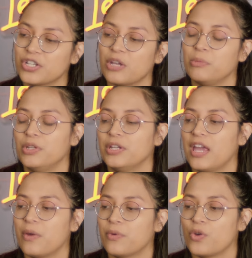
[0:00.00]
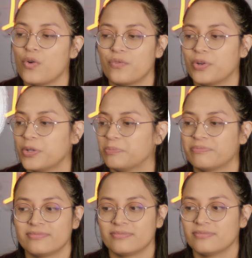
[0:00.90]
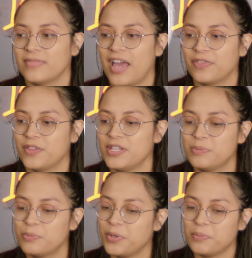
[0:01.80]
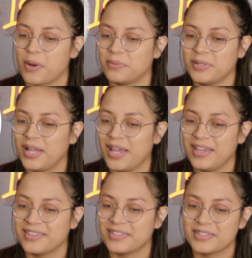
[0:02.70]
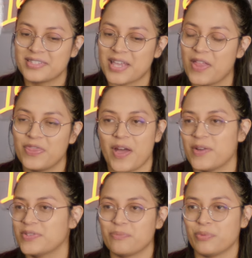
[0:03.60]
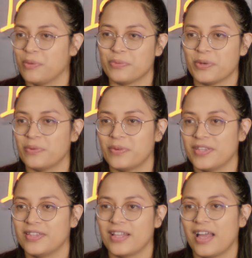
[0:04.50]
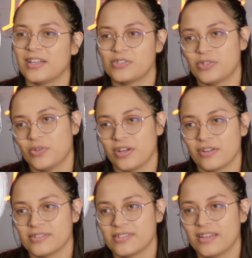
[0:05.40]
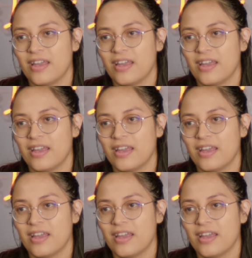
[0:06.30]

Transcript: and communicate with over, at this point, probably 10,000 people within the last 2 years.